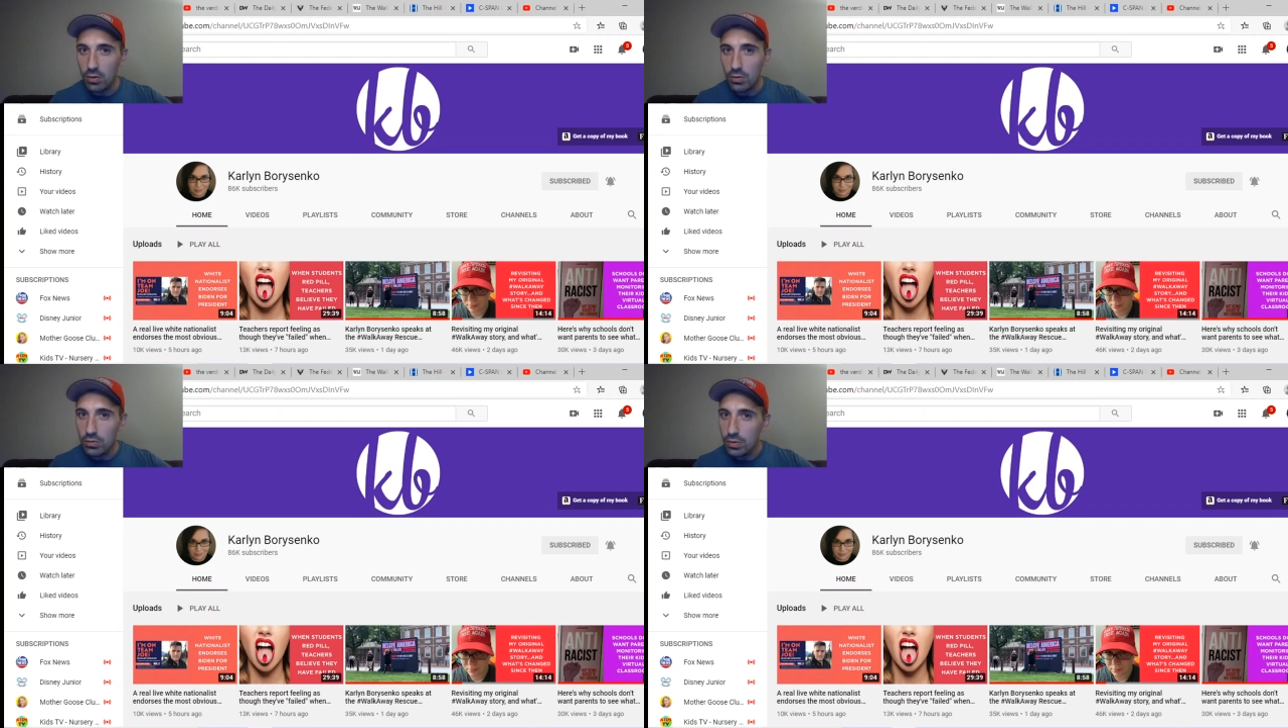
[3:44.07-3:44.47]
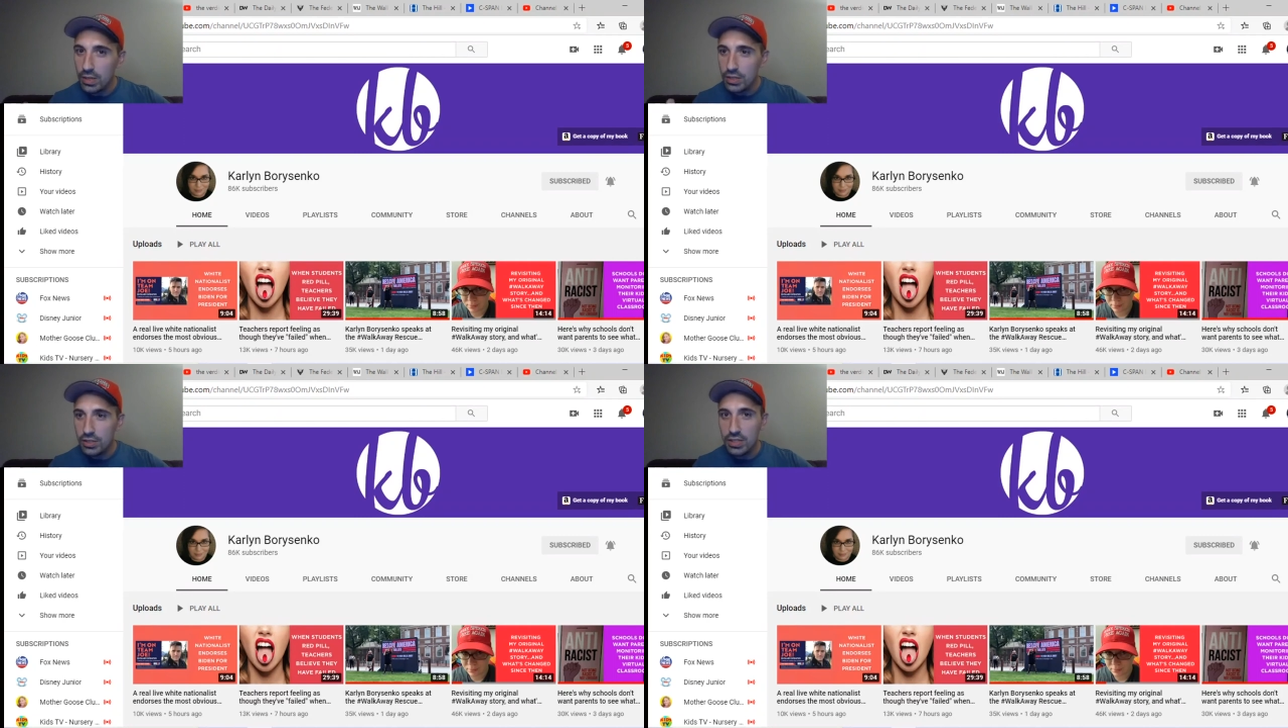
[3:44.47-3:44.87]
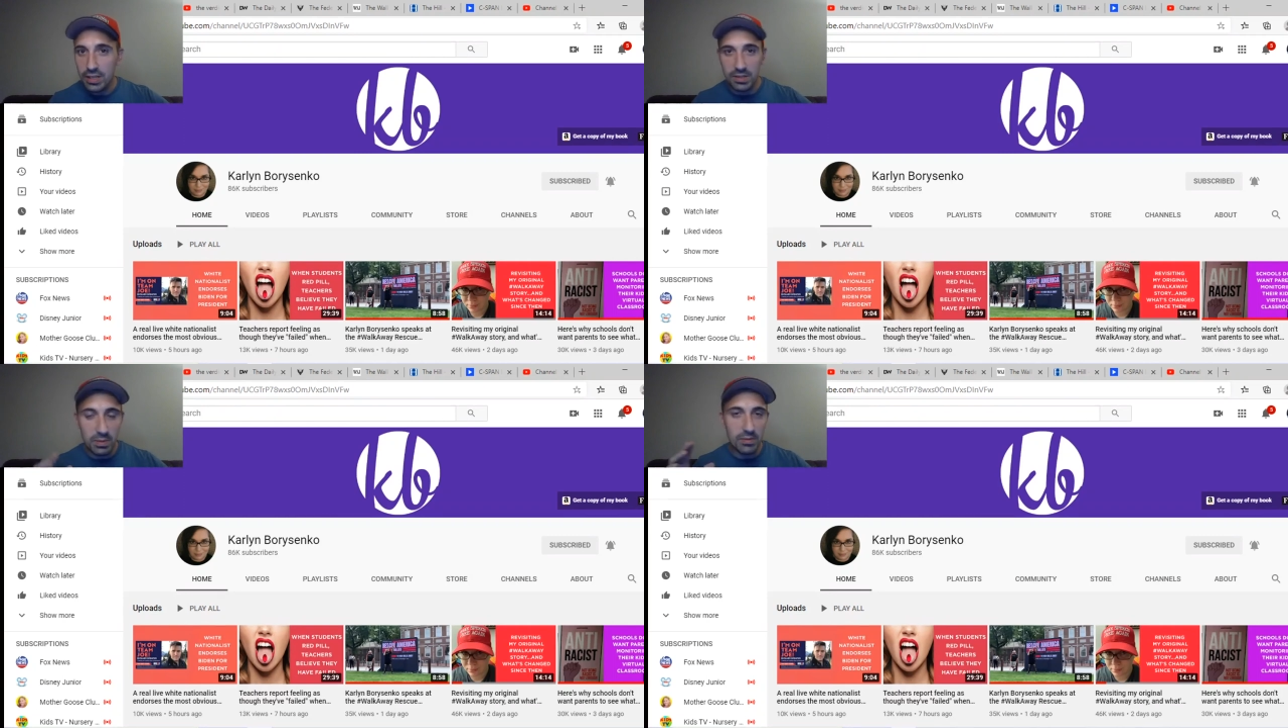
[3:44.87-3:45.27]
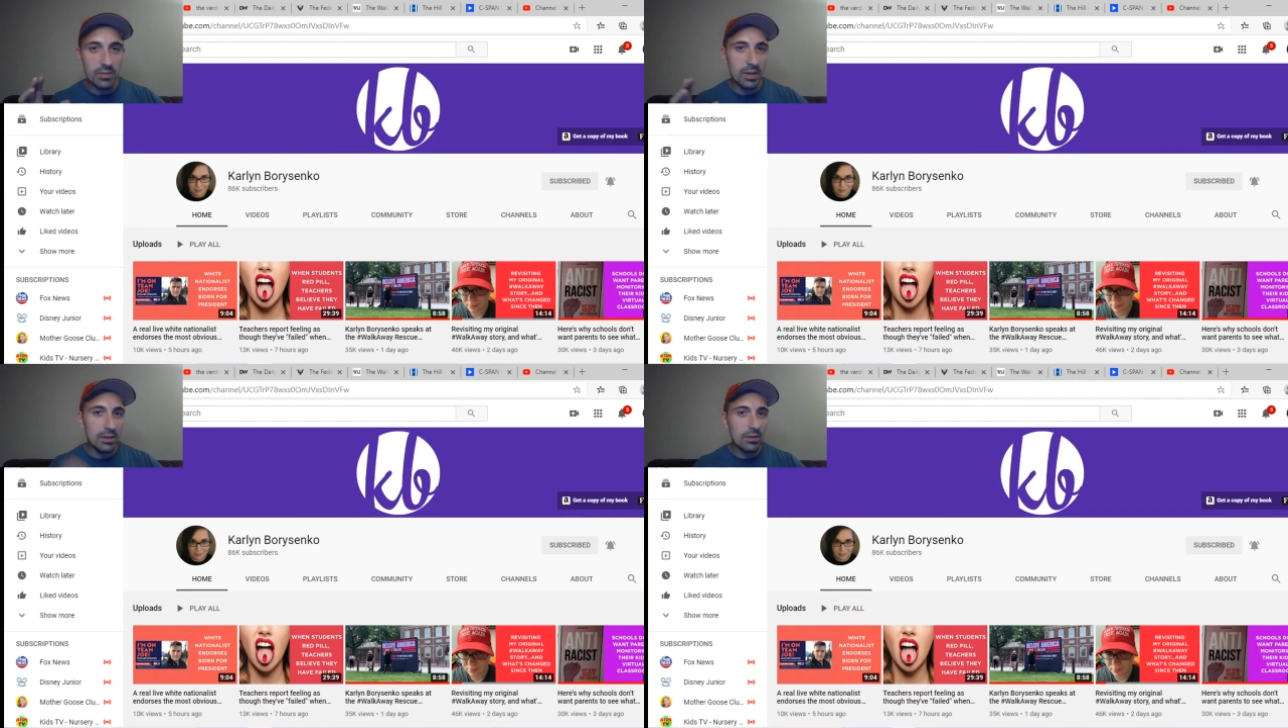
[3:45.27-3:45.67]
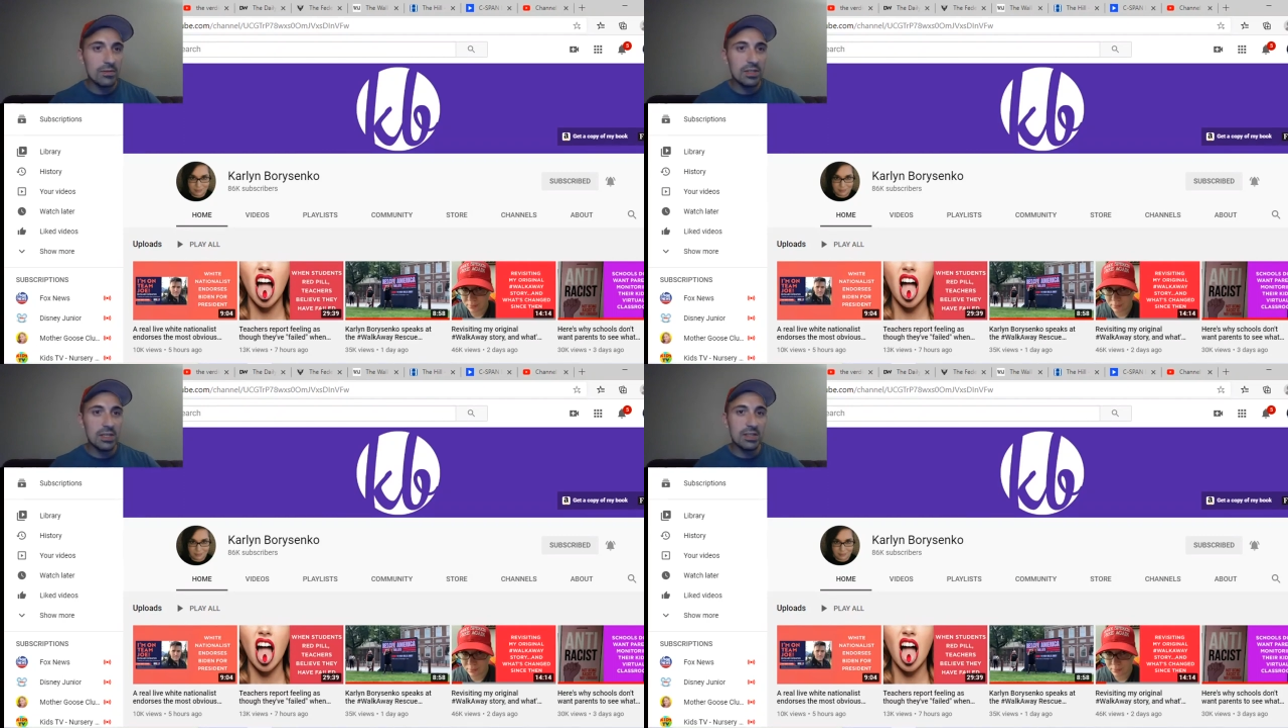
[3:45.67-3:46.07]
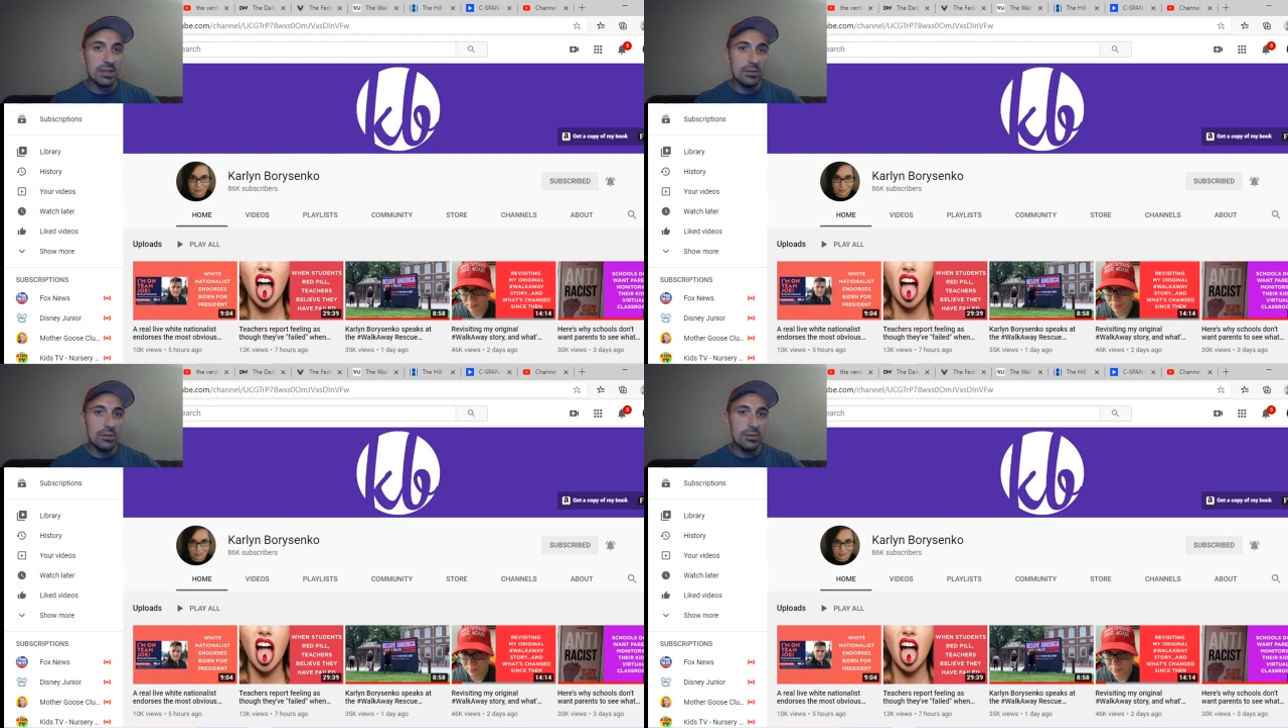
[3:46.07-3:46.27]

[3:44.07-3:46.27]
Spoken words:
who she is. But on the off chance that